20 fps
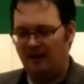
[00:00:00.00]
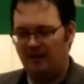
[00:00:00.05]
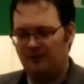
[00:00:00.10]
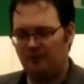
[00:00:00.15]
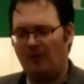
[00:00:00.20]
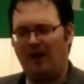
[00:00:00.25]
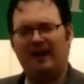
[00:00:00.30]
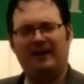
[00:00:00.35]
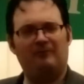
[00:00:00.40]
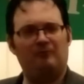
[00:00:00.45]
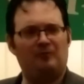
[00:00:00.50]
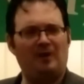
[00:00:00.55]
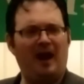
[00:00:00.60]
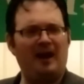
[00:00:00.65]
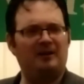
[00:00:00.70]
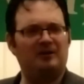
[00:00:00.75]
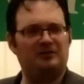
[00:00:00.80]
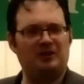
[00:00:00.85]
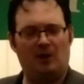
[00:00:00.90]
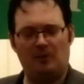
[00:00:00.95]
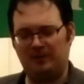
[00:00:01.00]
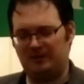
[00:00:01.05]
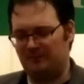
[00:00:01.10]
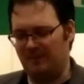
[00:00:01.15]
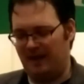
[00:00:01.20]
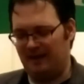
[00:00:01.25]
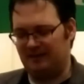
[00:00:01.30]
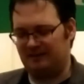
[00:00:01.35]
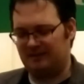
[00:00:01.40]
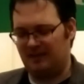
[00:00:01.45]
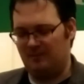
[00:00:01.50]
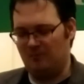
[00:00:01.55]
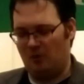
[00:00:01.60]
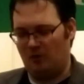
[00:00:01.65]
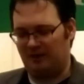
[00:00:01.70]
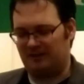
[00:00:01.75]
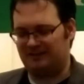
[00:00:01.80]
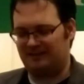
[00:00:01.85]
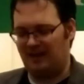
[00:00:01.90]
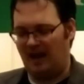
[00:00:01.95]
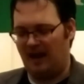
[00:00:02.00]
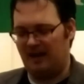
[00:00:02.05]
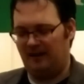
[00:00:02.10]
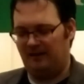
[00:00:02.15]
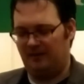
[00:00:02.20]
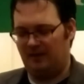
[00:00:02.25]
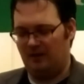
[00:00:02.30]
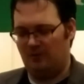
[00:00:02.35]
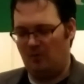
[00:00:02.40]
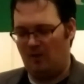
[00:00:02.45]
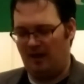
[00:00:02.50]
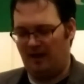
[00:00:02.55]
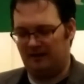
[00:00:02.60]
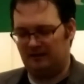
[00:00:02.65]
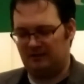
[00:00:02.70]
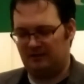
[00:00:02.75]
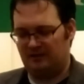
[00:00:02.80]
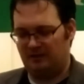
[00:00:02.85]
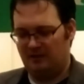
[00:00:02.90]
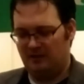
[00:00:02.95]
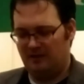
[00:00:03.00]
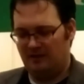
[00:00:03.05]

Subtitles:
The writers always made it seem more exciting than it was.